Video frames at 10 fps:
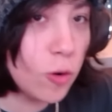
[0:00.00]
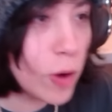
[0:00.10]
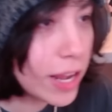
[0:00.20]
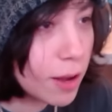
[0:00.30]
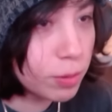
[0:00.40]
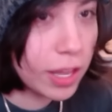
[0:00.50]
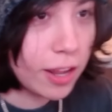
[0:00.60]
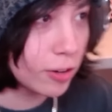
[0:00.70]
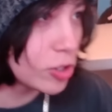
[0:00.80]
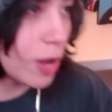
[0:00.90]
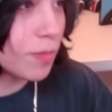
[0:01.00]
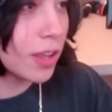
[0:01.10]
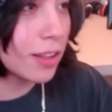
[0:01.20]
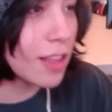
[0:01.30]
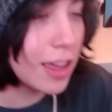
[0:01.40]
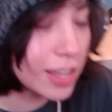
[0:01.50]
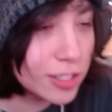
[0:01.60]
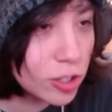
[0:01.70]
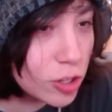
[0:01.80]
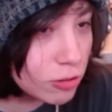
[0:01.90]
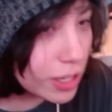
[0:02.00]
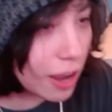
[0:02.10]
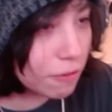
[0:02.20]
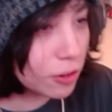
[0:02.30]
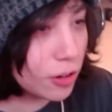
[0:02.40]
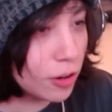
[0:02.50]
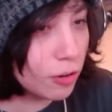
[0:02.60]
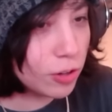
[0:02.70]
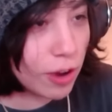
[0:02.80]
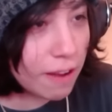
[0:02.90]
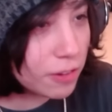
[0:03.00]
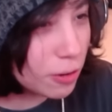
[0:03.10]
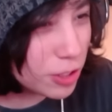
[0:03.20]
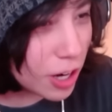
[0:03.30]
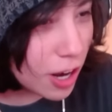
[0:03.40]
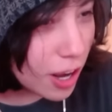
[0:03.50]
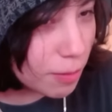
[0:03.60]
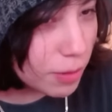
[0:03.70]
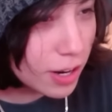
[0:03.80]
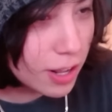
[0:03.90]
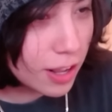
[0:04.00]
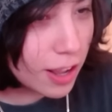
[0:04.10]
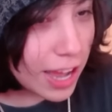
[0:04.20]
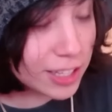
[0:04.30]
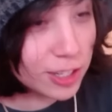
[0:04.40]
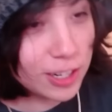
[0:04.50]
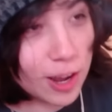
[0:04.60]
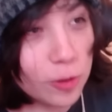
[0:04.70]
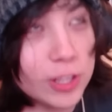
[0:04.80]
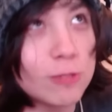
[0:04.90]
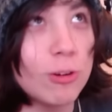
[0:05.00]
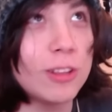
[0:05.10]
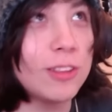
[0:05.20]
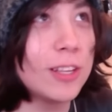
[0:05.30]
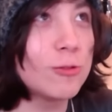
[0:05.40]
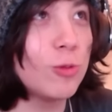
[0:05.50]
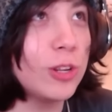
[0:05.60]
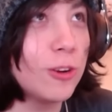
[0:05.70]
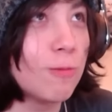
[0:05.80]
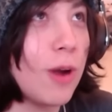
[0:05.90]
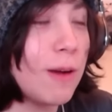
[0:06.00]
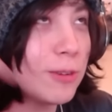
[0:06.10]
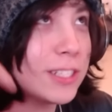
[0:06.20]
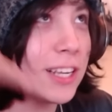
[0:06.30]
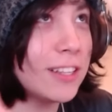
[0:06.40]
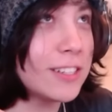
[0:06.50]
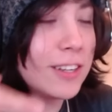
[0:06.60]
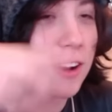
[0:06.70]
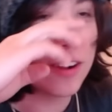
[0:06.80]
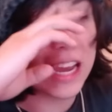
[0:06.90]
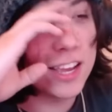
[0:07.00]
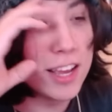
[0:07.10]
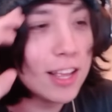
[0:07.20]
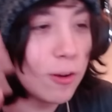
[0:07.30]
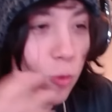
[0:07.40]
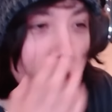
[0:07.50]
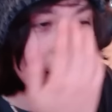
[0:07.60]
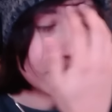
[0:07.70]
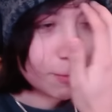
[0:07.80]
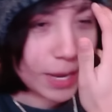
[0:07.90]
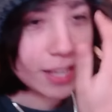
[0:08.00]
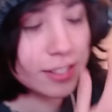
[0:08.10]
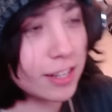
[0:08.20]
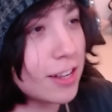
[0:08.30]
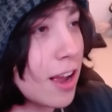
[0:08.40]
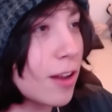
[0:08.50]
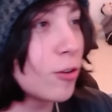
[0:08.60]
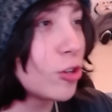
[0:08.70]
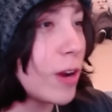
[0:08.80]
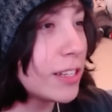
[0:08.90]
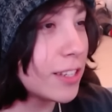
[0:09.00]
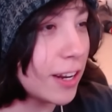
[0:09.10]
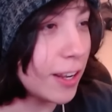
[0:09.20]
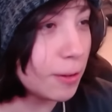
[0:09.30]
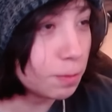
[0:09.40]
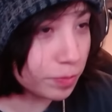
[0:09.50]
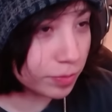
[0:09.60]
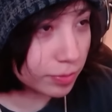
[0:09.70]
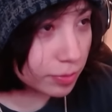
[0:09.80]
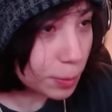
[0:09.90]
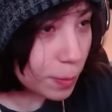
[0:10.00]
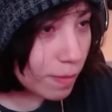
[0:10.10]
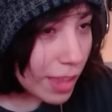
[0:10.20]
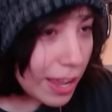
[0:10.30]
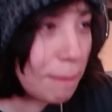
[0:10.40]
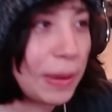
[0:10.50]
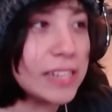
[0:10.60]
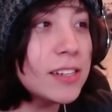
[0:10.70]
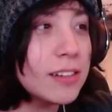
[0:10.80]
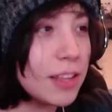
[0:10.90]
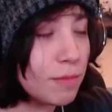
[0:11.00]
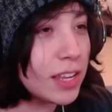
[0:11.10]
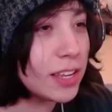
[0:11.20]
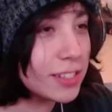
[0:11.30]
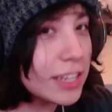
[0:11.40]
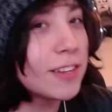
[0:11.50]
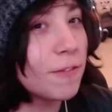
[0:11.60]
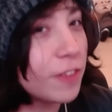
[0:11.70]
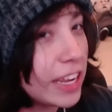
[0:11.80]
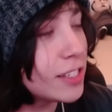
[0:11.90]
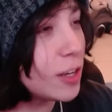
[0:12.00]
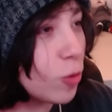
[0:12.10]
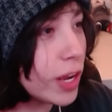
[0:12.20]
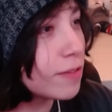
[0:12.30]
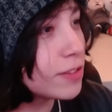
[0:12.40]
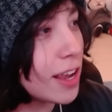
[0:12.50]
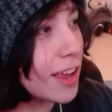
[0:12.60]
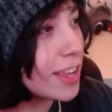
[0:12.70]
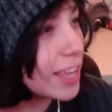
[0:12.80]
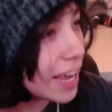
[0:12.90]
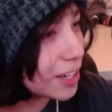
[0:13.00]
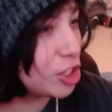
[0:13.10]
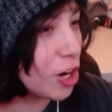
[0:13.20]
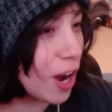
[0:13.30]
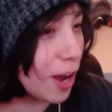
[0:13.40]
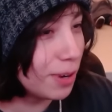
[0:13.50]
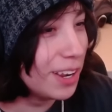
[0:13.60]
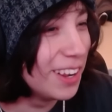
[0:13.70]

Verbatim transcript: say you wake up late or something. Like it's a Tuesday afternoon, you have no job, Actually, no, this would, this would, your mom would say this to you. Okay. What this means is I'm going to translate it. It basically means it's a fancy way of saying get a job.